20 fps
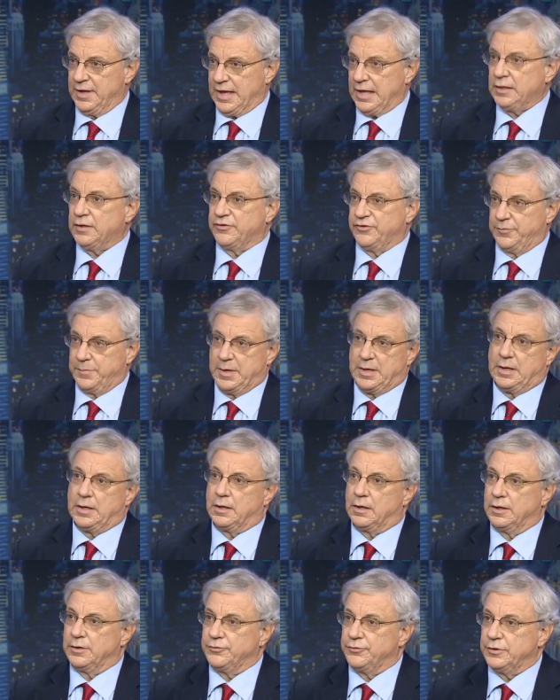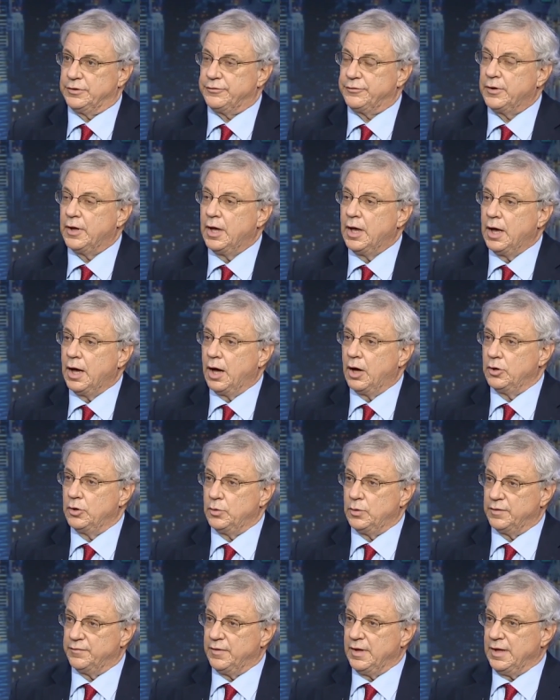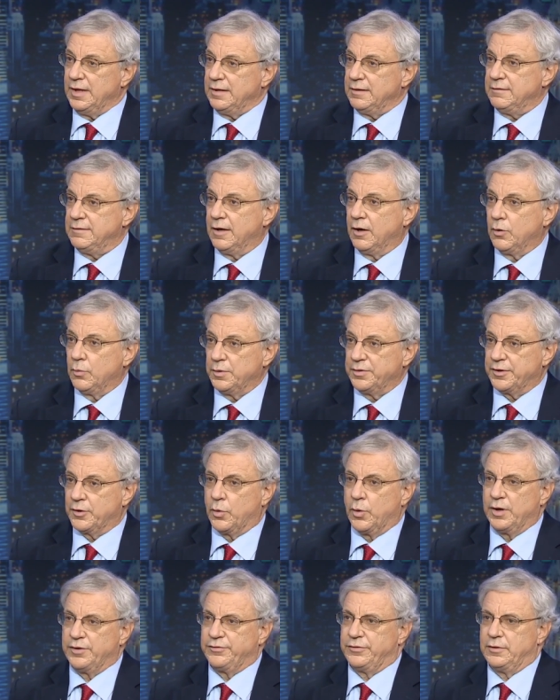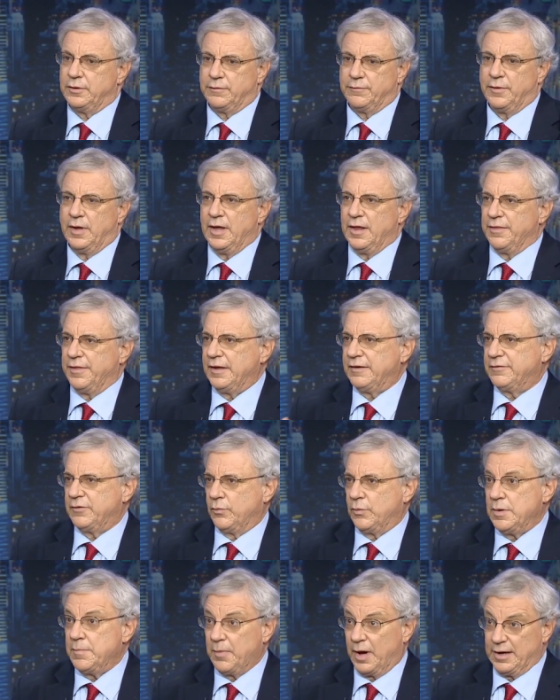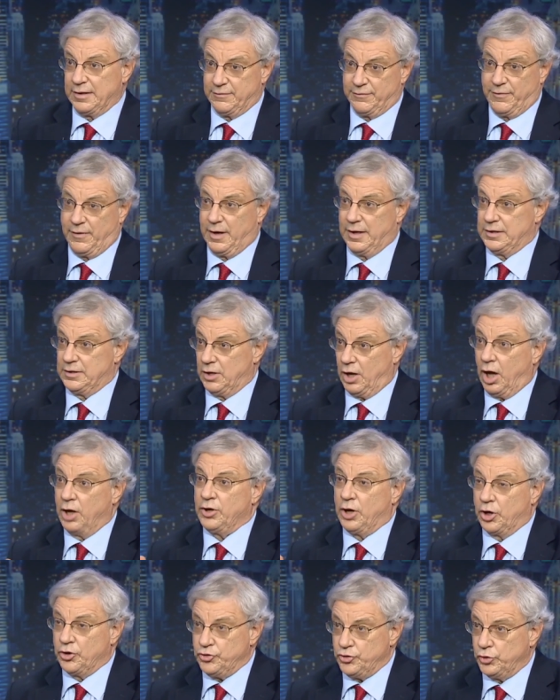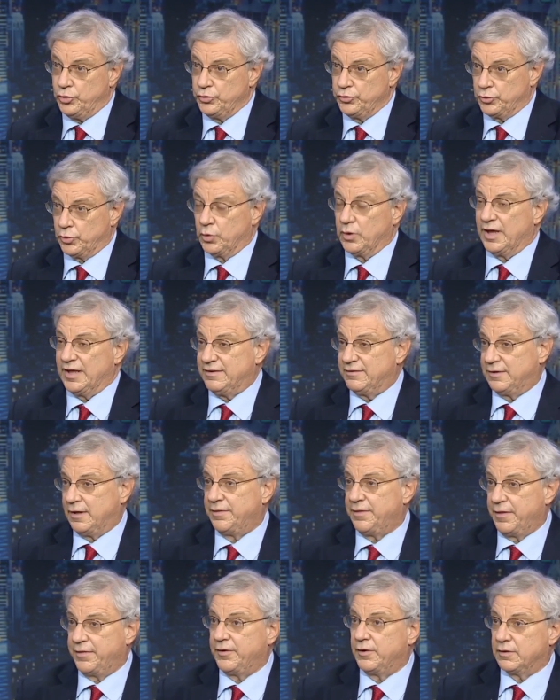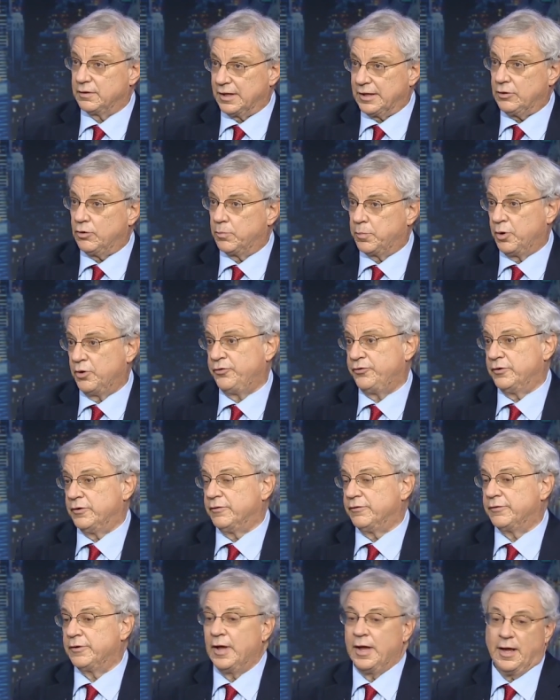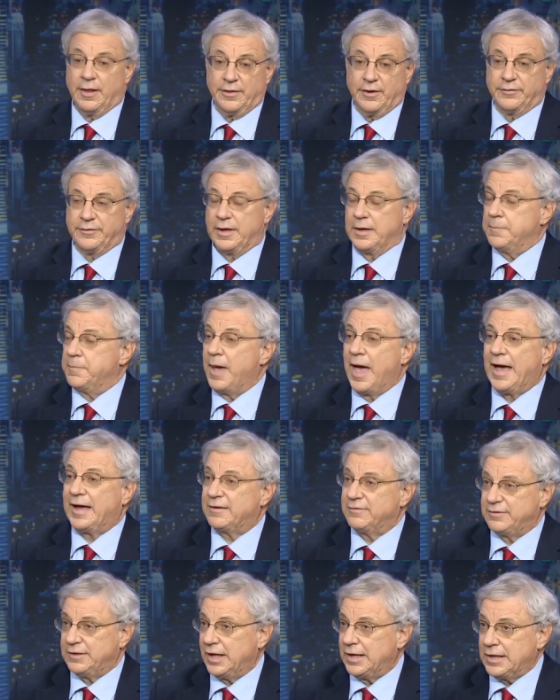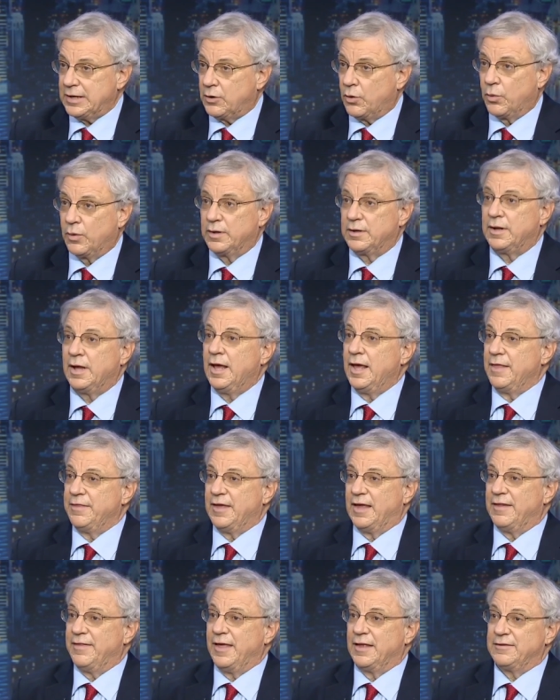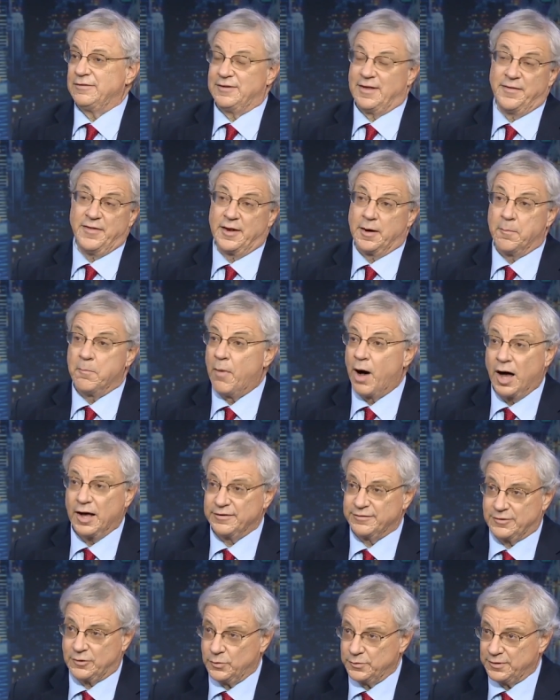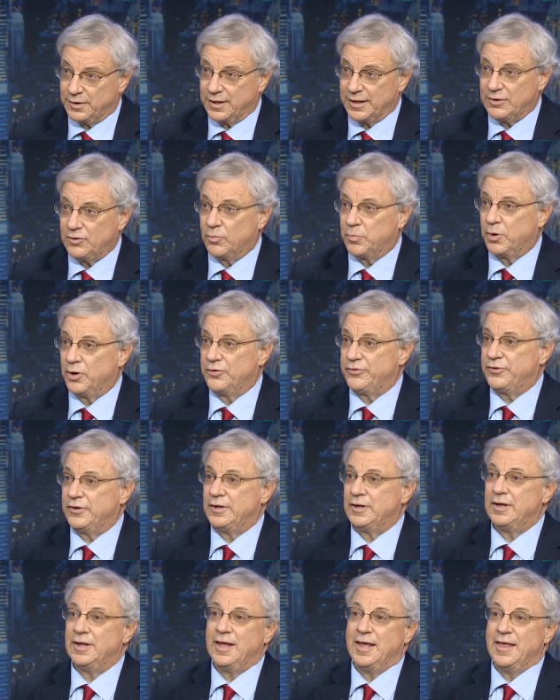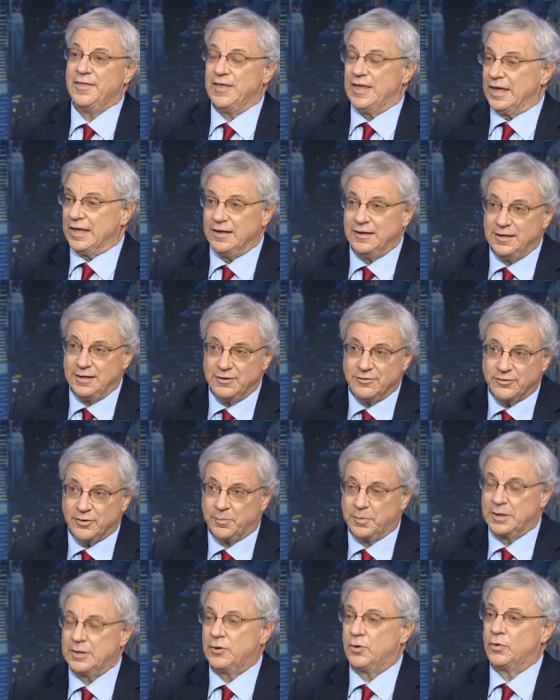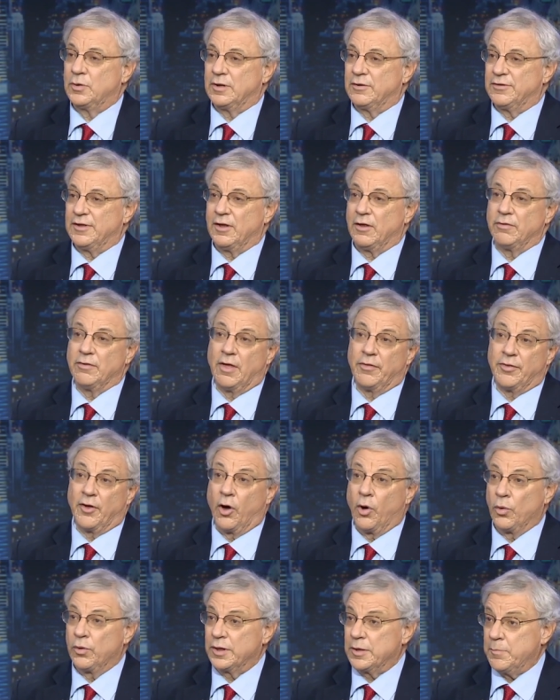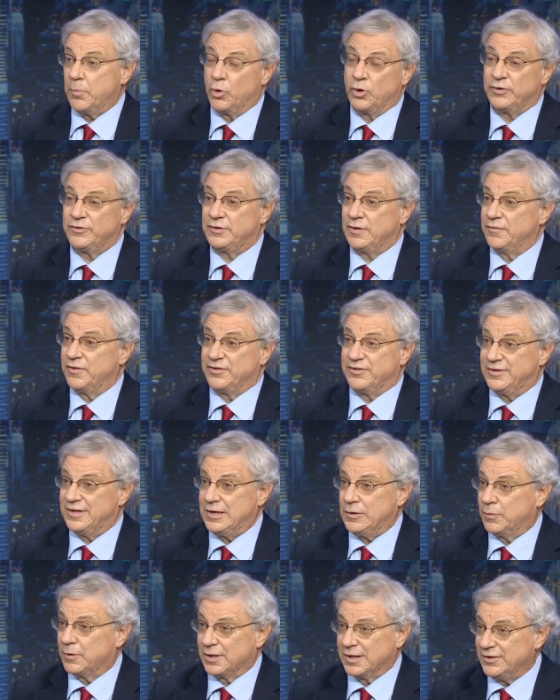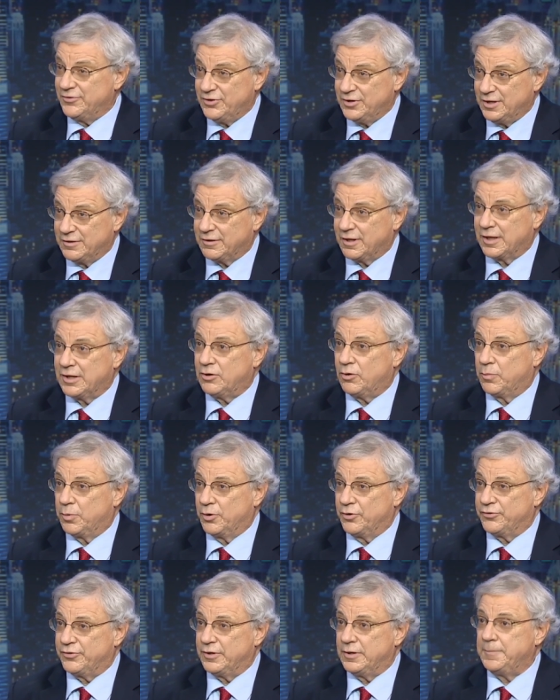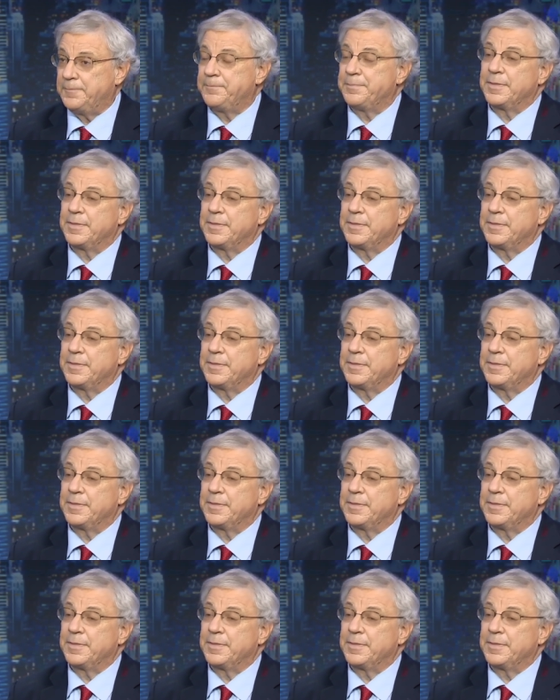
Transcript: English-speaking countries, who have dealt with the question of things that we might find unusual and said that they're legal persons. There's a Pakistani court that said that a mosque was a legal person. The Indian Supreme Court has held that the holy books of the Sikh religion is a legal person.